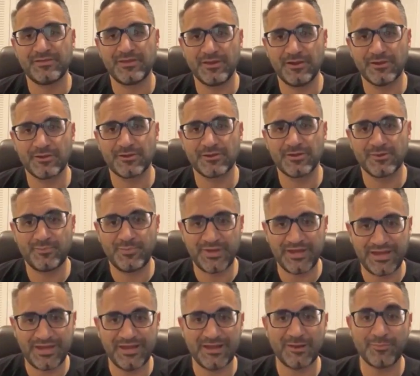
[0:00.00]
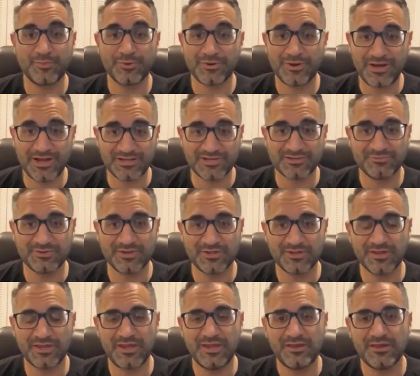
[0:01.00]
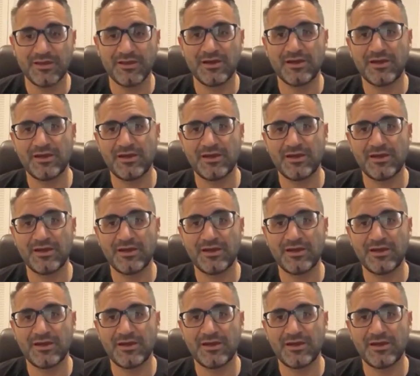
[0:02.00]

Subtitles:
they're going to pay approximately